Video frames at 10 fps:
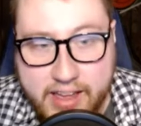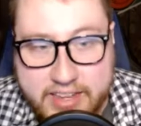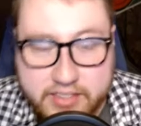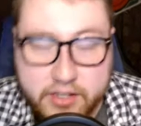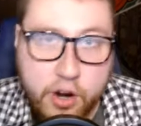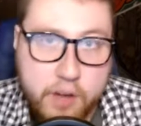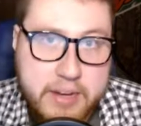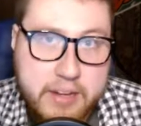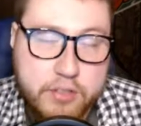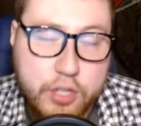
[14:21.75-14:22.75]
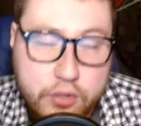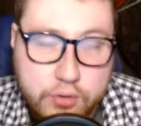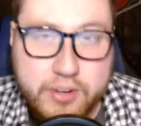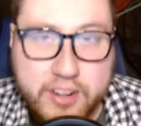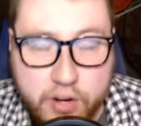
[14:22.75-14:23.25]
He's at
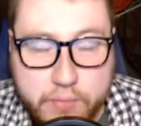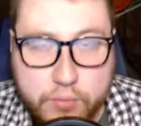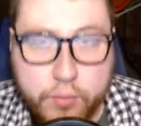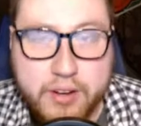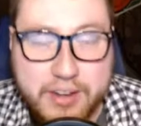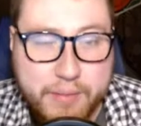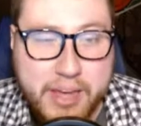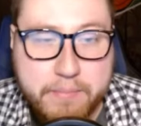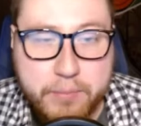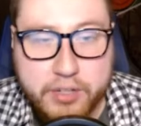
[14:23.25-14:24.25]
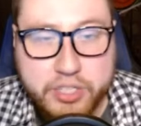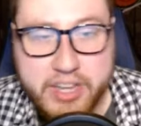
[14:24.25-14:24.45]
RB2, not RB1 in my book.